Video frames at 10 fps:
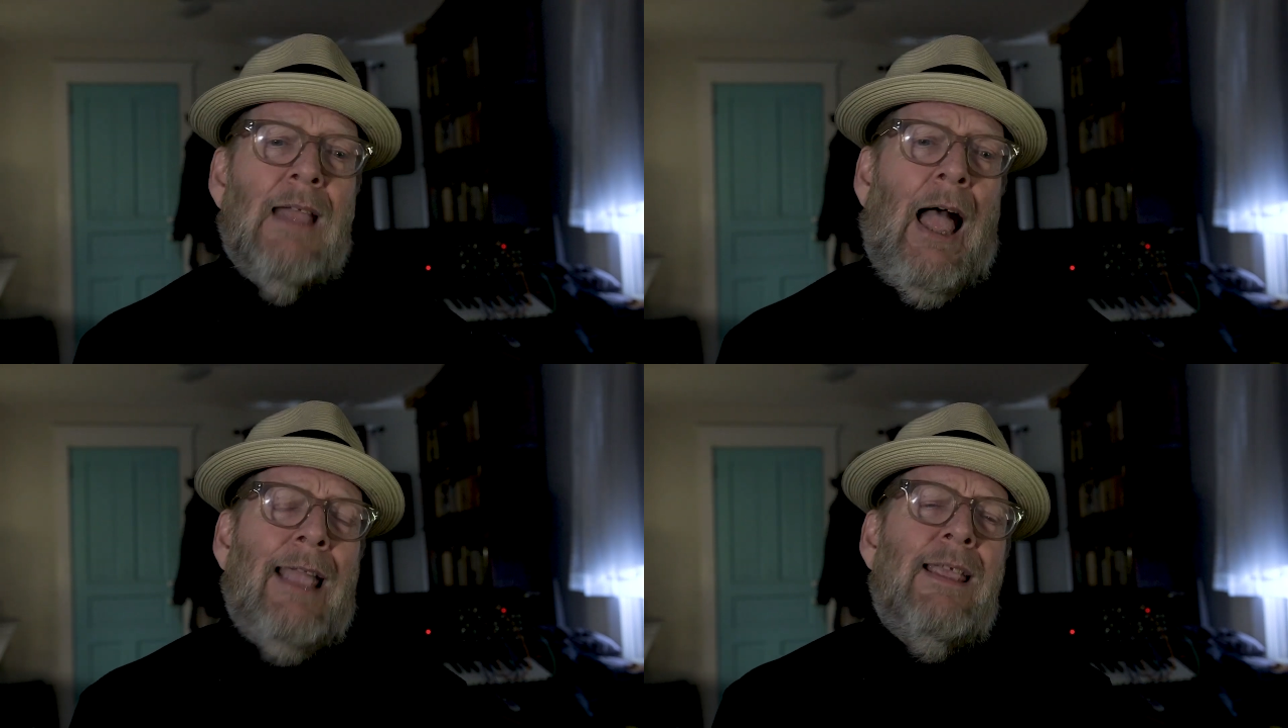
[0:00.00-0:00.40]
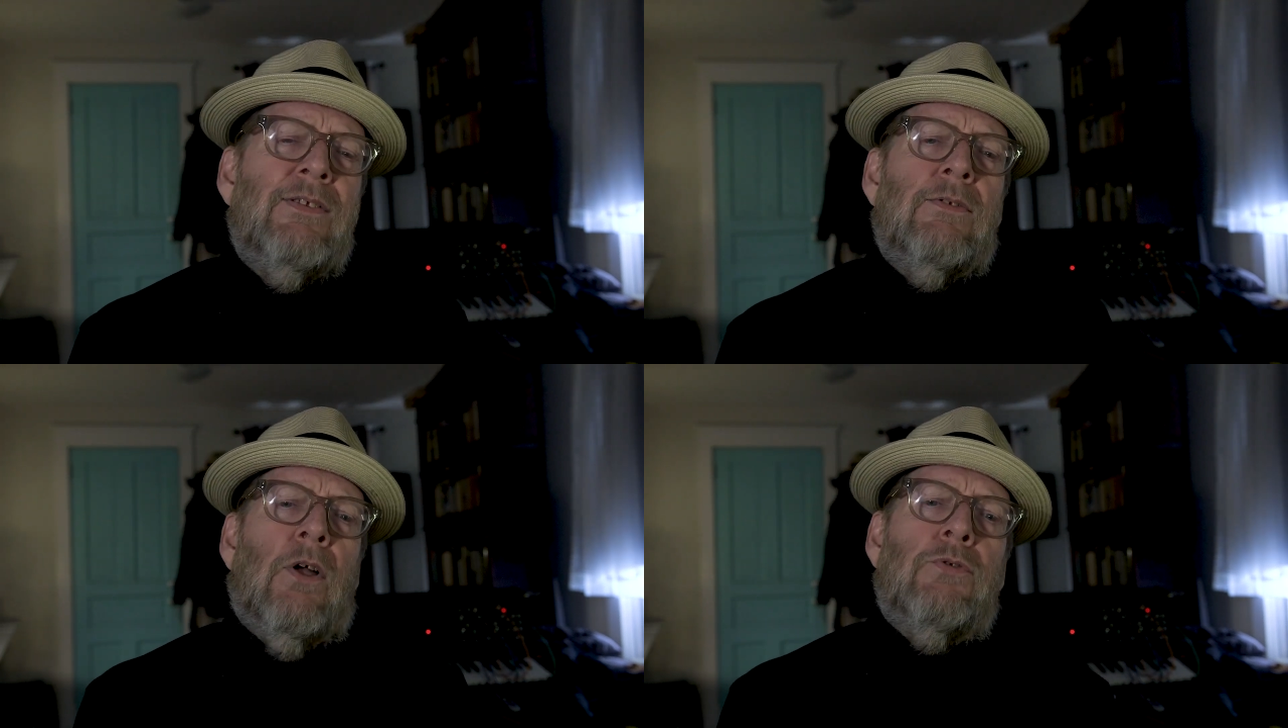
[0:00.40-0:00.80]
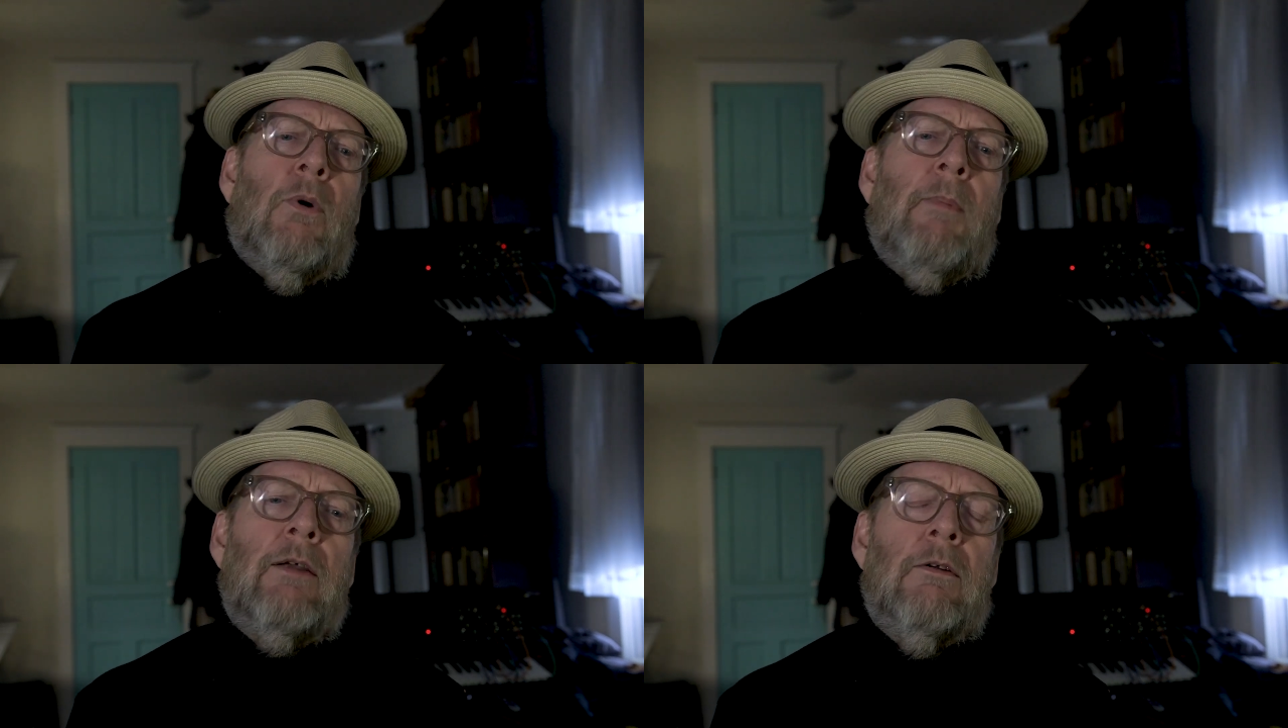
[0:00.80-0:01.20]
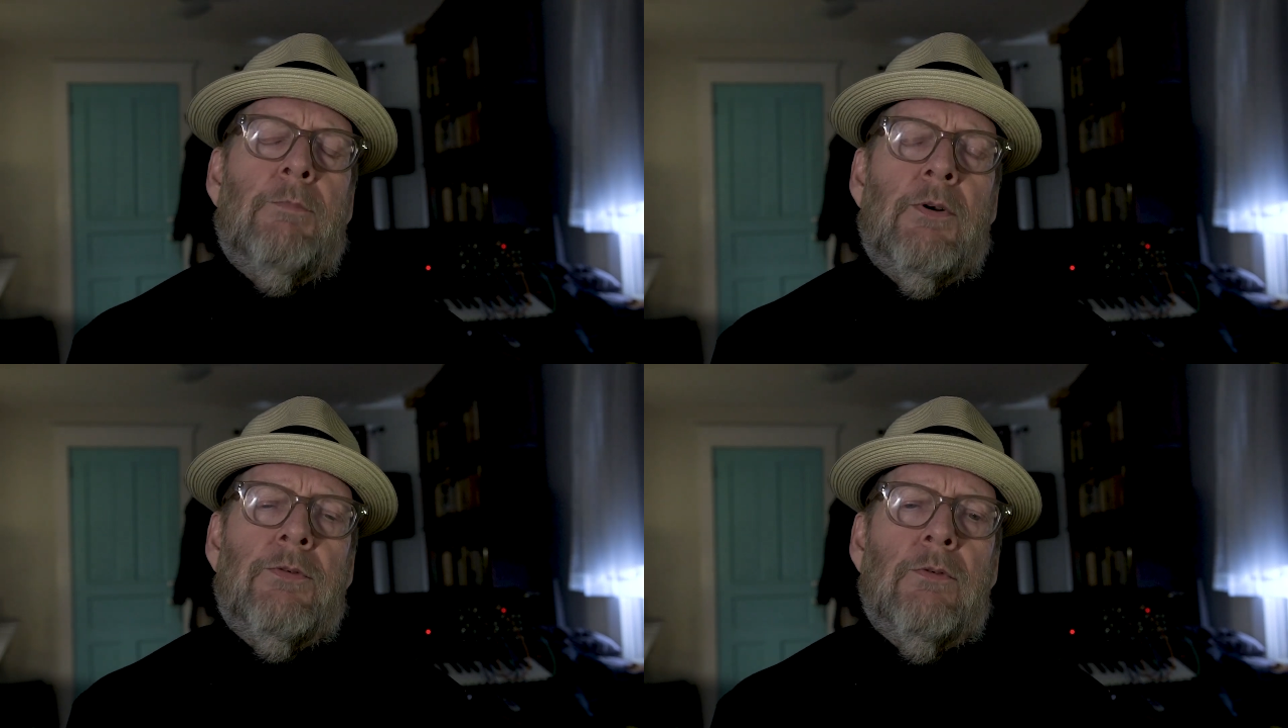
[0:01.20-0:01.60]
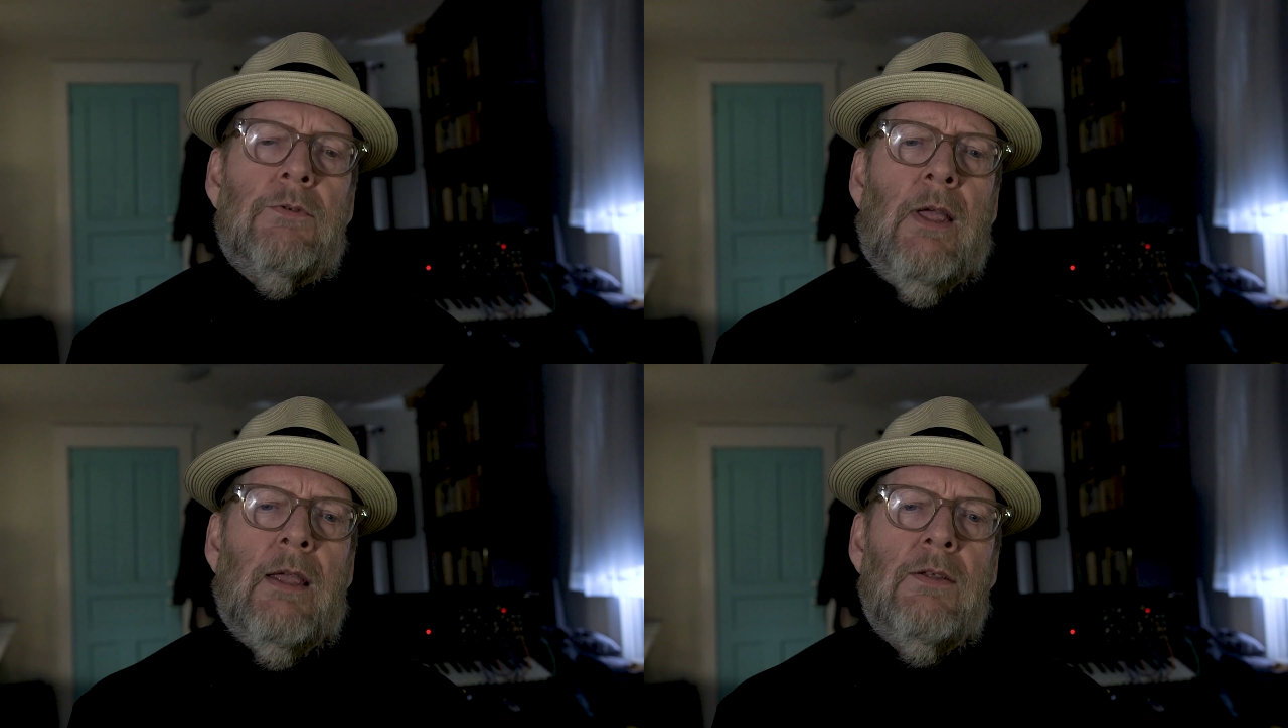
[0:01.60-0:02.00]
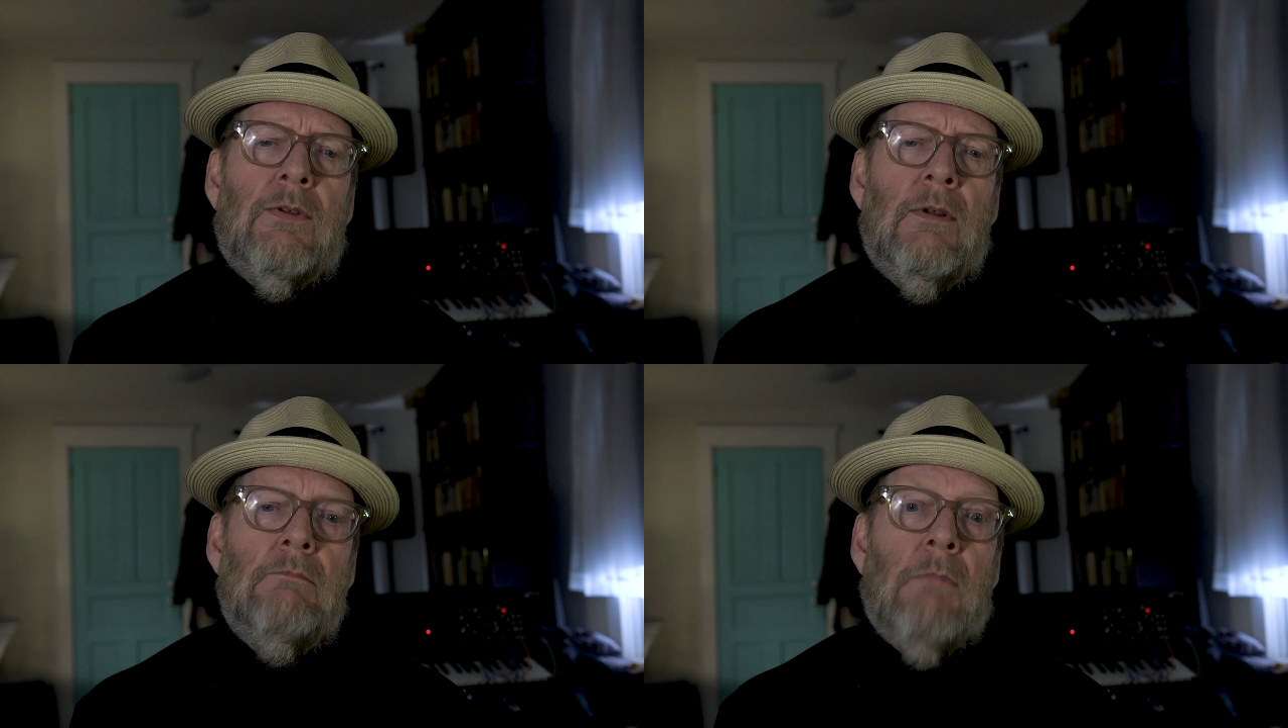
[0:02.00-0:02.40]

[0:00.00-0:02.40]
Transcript: I guess it's also a matter of personal taste.